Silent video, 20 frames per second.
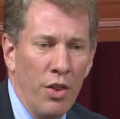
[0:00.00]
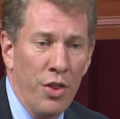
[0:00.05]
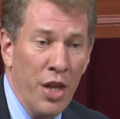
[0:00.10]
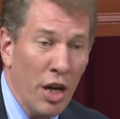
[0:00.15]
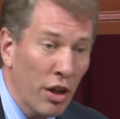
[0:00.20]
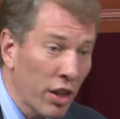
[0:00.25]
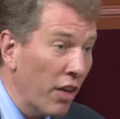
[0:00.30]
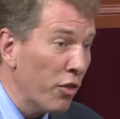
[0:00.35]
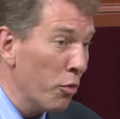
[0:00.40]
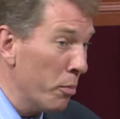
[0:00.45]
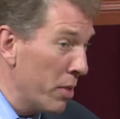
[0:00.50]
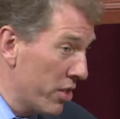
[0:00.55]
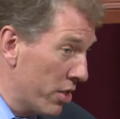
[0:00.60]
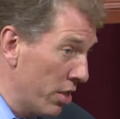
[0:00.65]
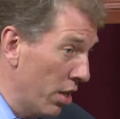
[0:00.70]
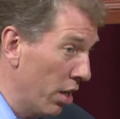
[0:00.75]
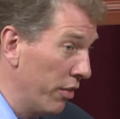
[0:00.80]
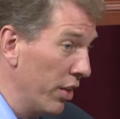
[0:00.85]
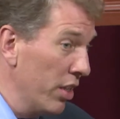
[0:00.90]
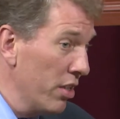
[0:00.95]
their government
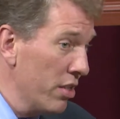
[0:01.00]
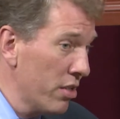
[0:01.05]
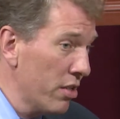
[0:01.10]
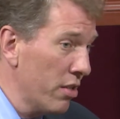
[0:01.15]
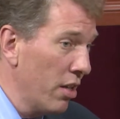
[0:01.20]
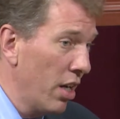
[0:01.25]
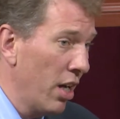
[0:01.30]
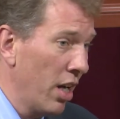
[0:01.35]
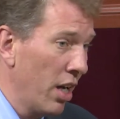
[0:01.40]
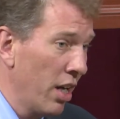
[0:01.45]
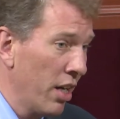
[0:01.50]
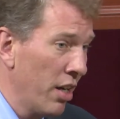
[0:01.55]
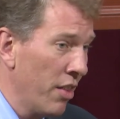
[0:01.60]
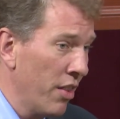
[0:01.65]
service uh,